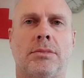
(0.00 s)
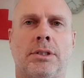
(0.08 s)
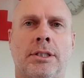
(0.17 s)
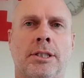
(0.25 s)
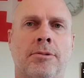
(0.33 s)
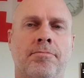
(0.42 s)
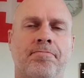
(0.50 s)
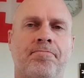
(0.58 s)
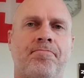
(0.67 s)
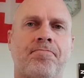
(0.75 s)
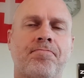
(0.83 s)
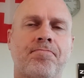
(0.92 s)

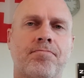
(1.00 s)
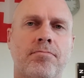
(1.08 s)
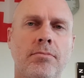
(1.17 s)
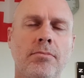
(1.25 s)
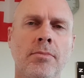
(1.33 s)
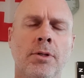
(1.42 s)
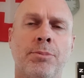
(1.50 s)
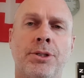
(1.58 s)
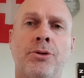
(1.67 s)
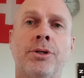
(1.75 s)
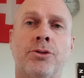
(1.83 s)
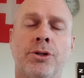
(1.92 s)
They're
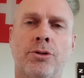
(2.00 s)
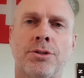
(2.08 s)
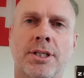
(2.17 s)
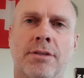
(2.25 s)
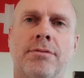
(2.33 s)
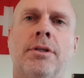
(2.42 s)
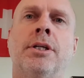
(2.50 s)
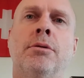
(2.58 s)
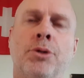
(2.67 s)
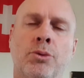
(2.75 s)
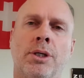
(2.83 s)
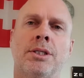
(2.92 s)
doing good stuff. I know
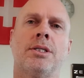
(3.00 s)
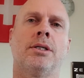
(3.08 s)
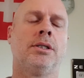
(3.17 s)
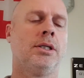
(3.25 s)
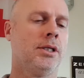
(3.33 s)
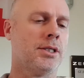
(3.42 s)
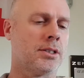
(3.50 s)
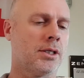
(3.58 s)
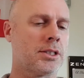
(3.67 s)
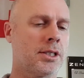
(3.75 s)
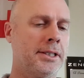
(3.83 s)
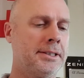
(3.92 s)
Benoit is a
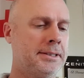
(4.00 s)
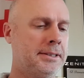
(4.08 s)
nice guy.